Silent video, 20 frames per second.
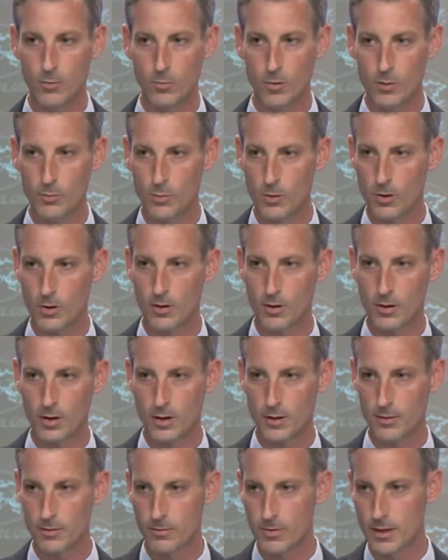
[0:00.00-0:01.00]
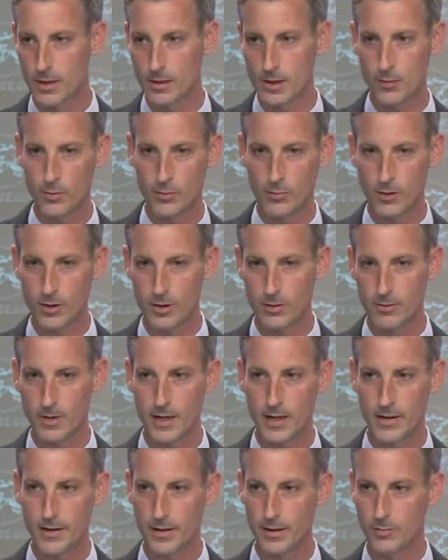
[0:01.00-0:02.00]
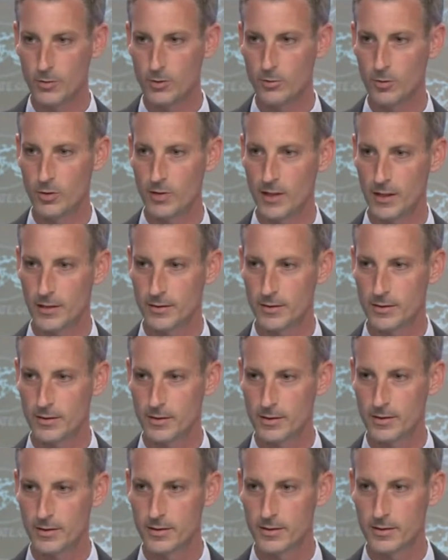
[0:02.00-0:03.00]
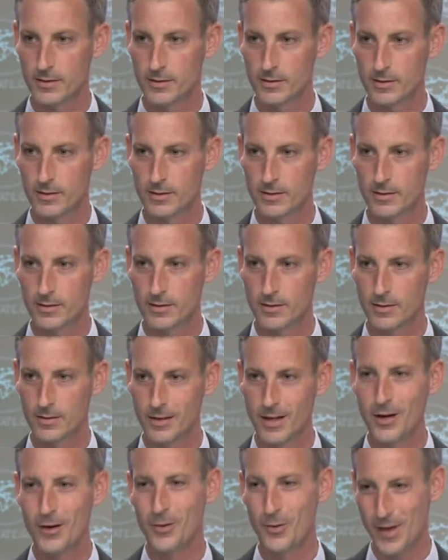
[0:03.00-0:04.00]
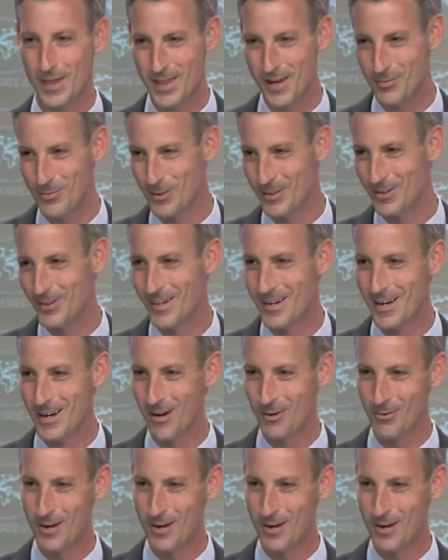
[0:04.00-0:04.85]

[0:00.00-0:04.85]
One more on Iran, and then we'll move on. Iran's neighbor? Iran's neighbor? And then we'll get